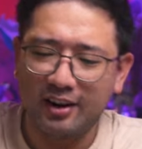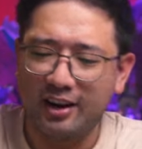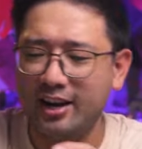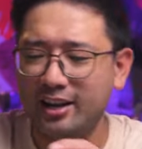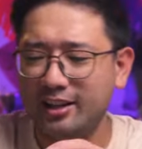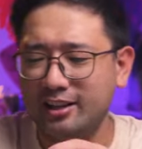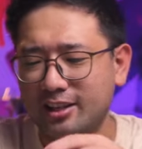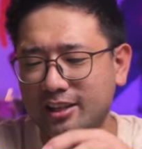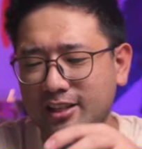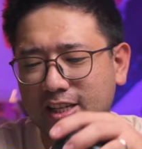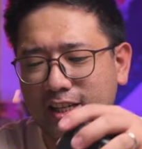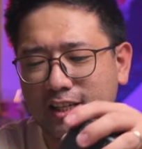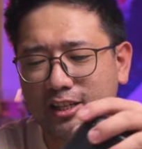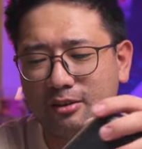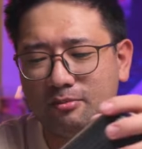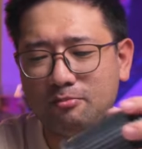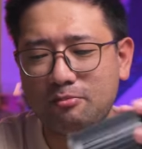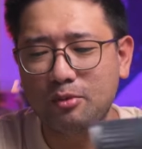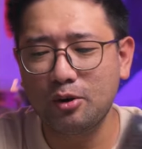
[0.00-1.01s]
Right? This is
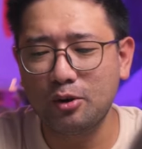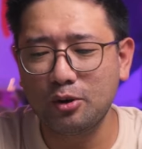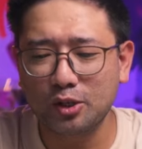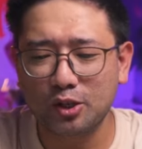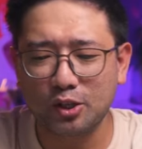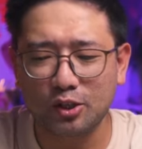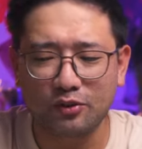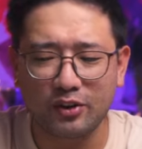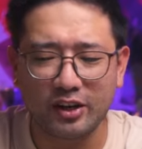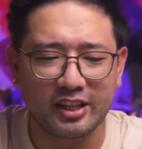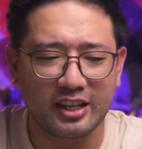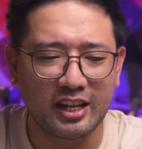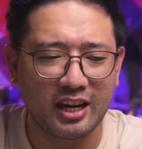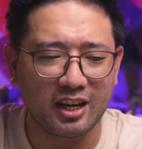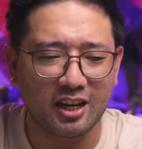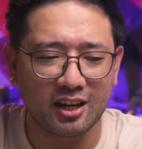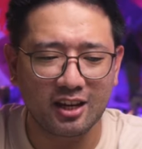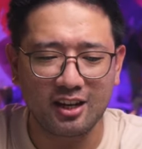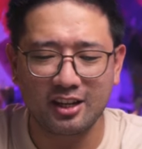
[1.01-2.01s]
the most
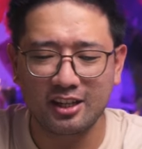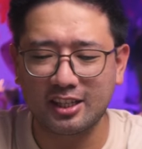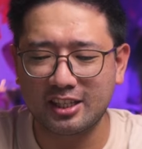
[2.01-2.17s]
ridiculous